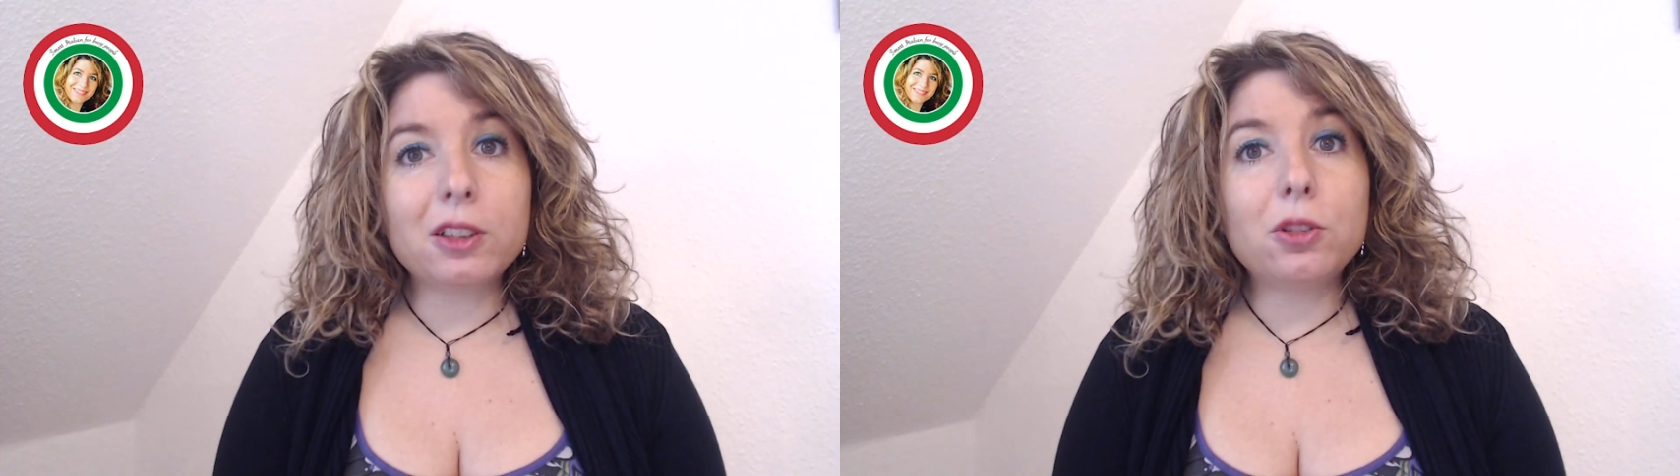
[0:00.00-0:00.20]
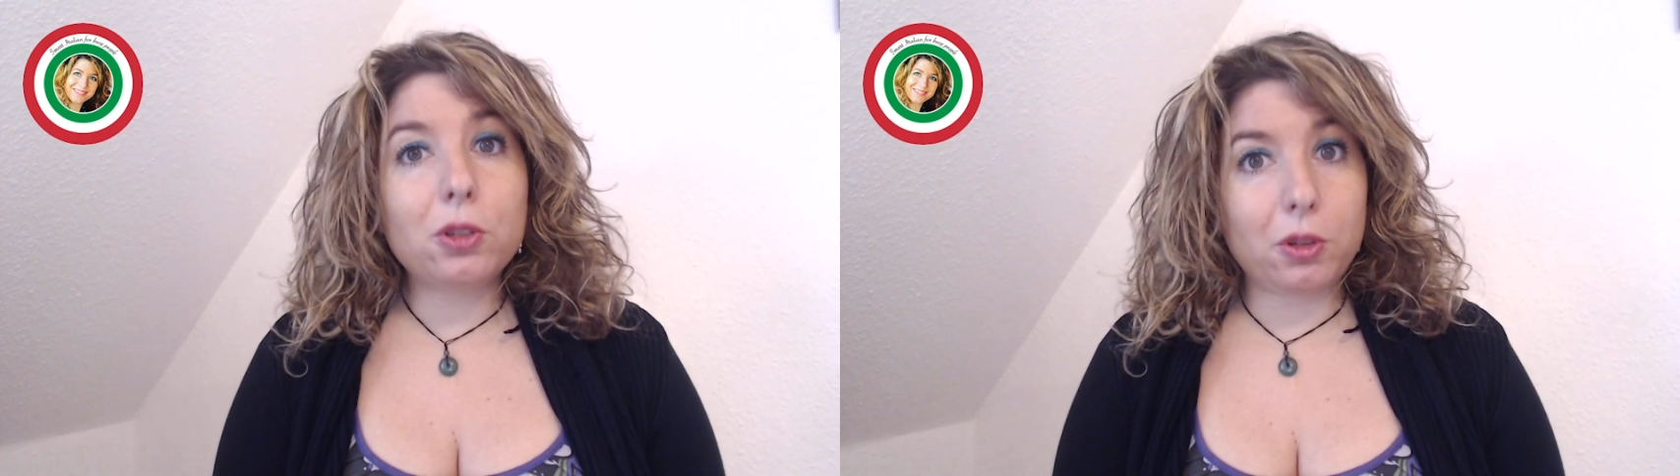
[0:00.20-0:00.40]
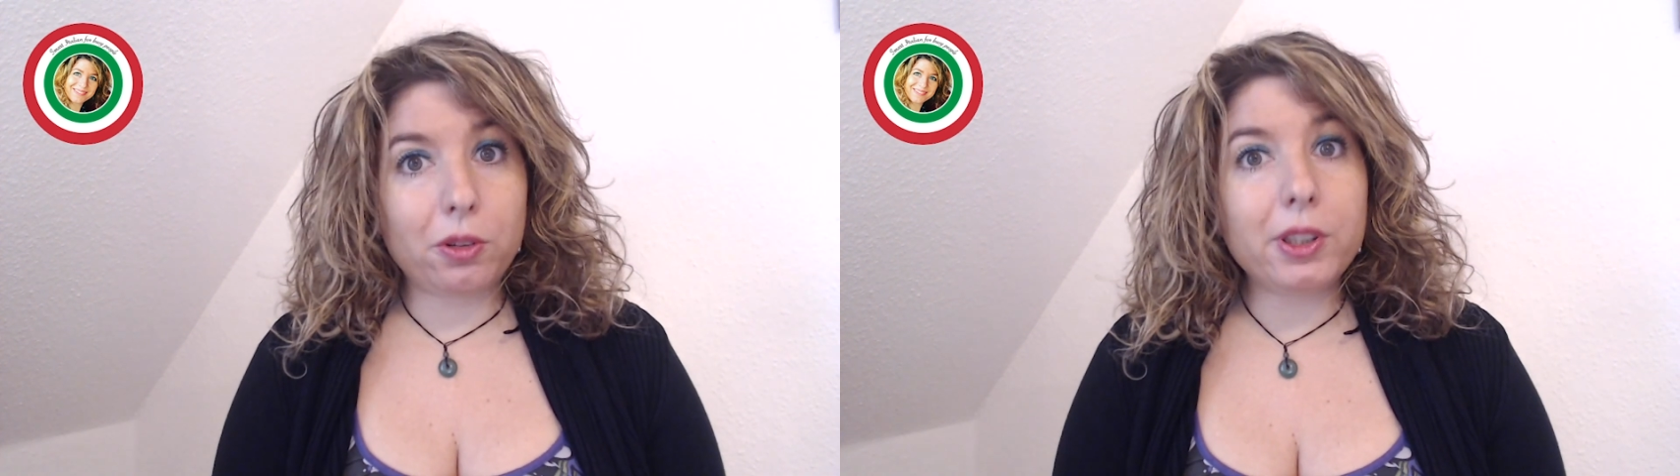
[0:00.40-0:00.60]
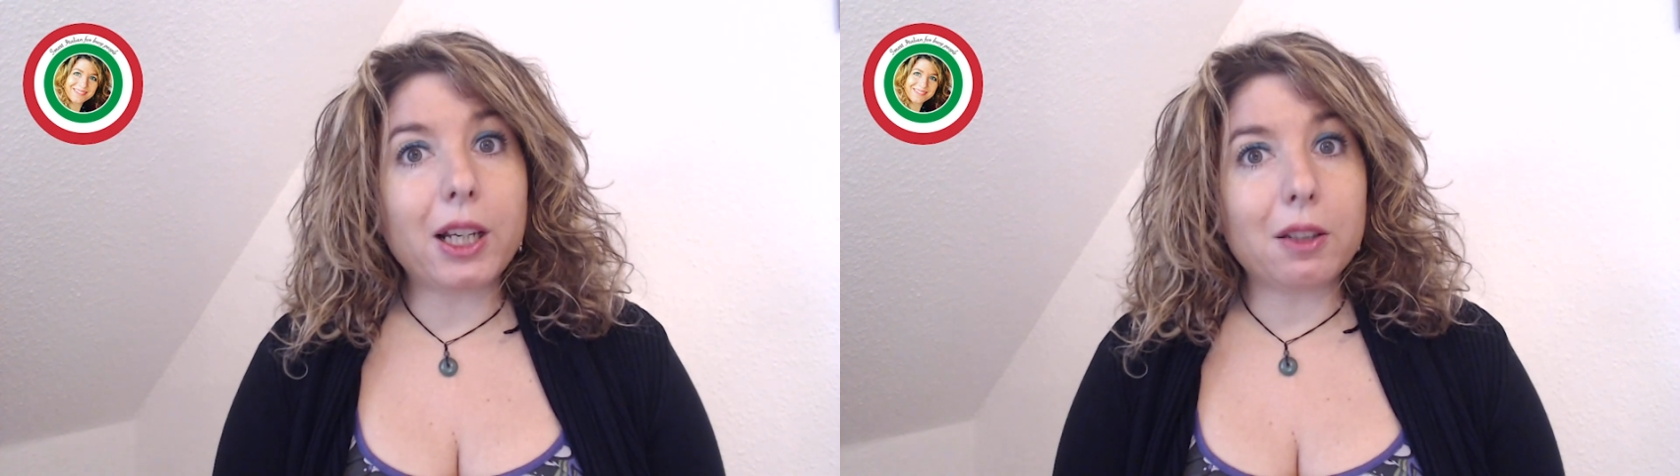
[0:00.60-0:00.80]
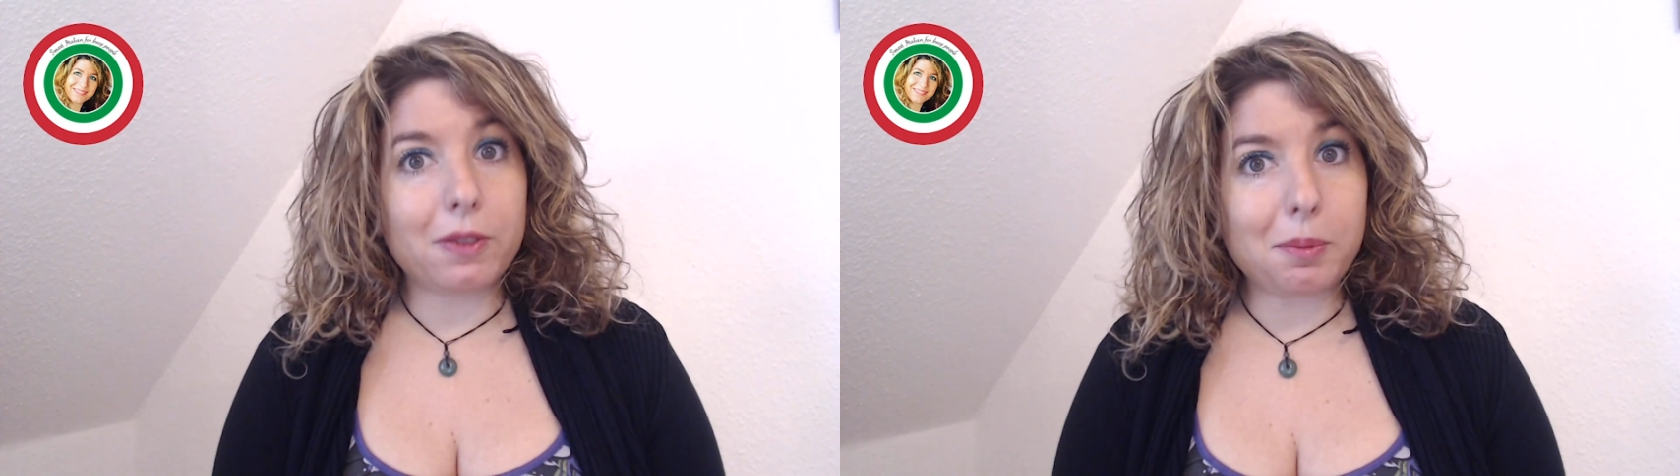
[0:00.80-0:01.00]
to use the
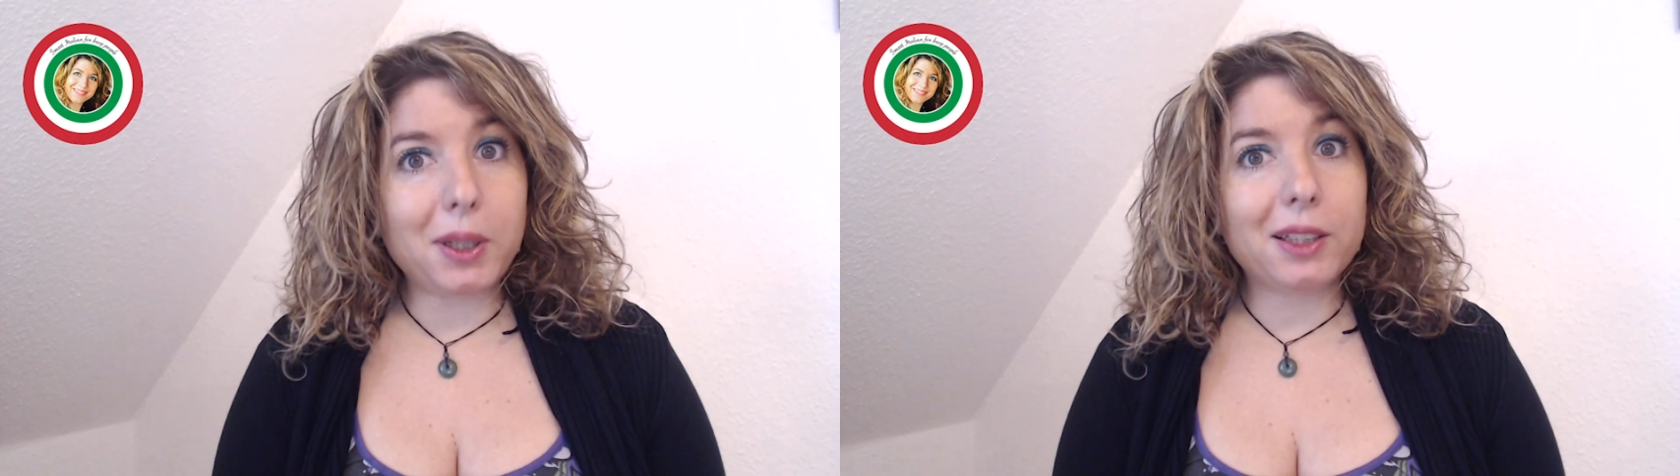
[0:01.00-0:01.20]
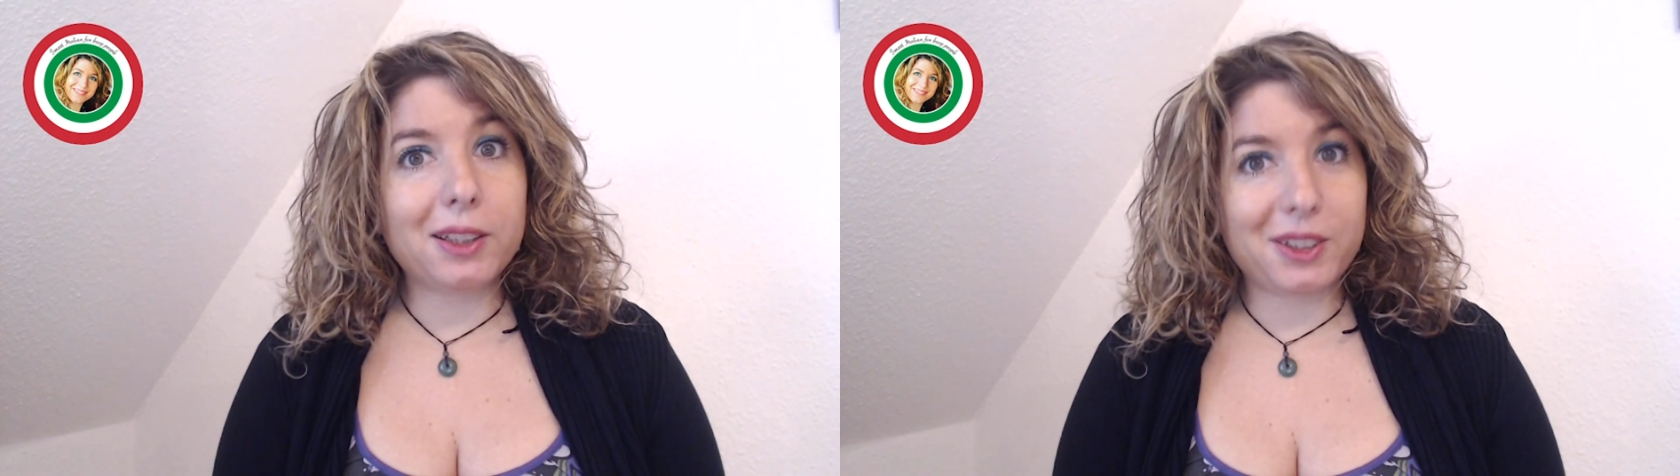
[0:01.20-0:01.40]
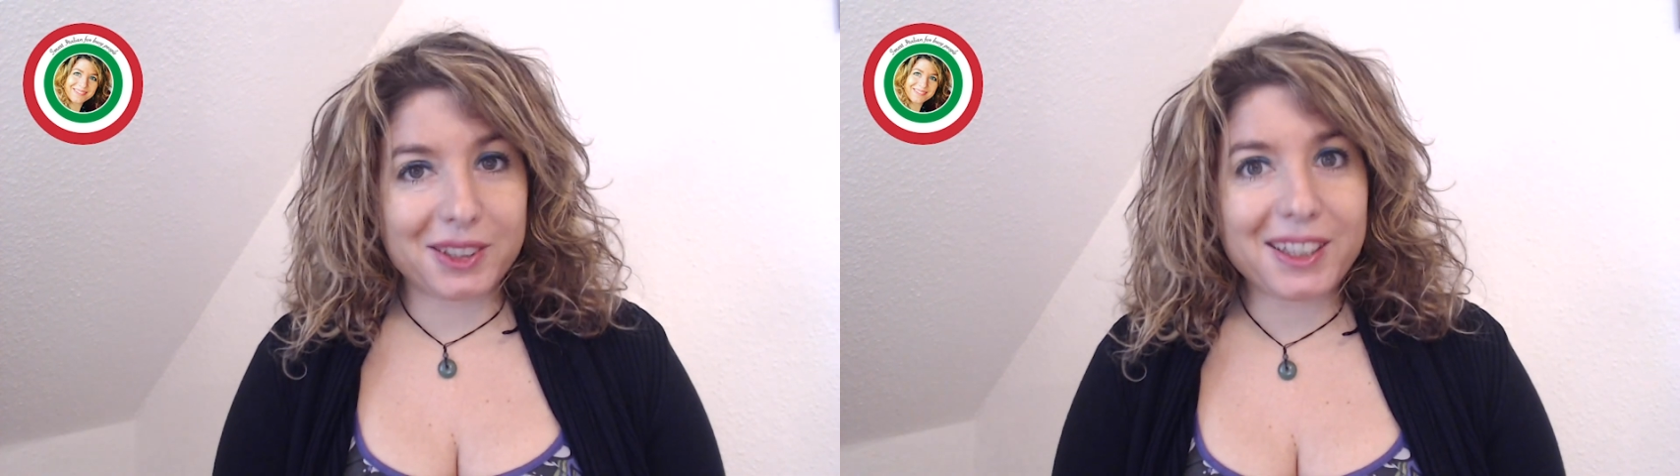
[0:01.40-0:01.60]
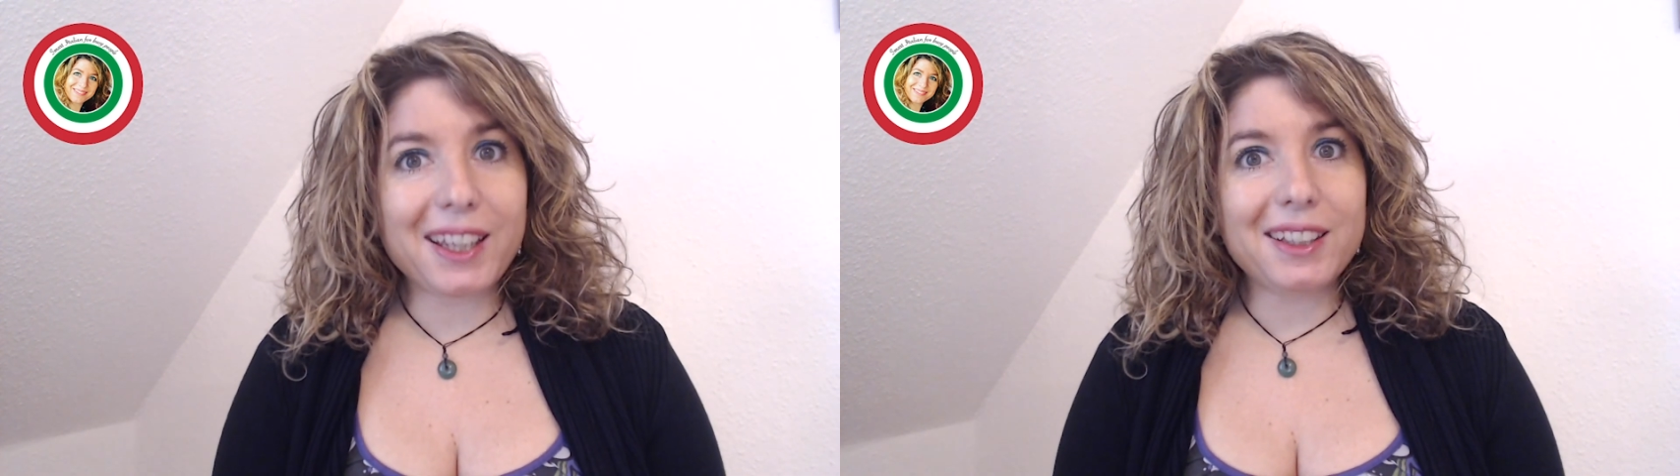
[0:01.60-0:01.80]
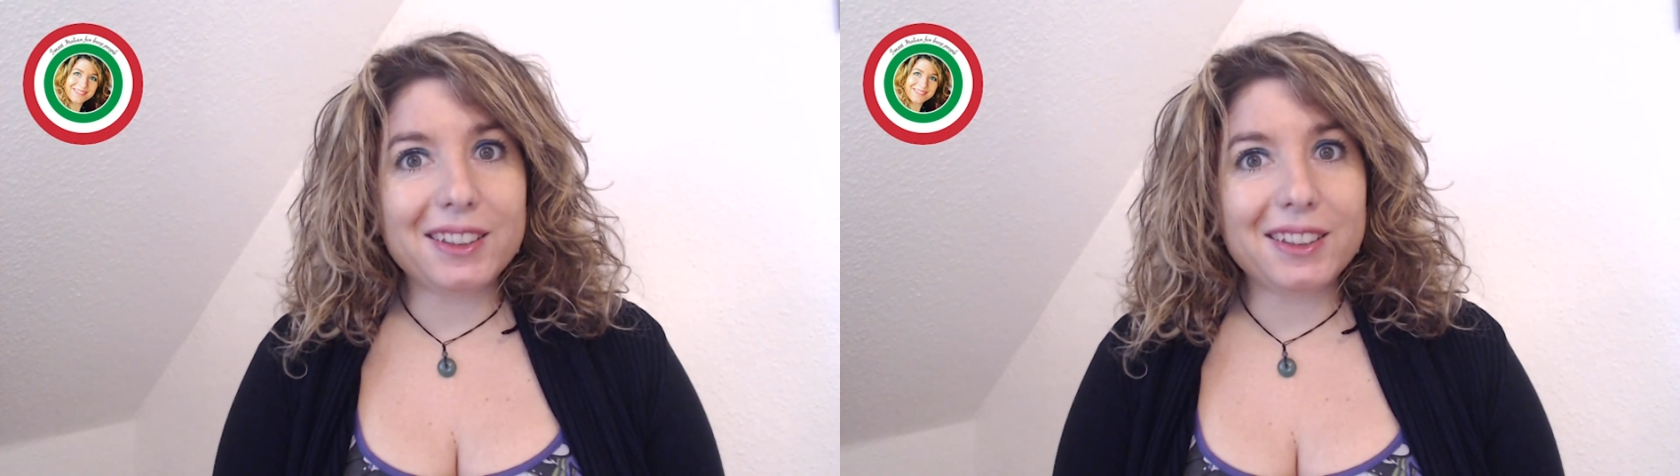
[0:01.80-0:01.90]
alphabet, okay?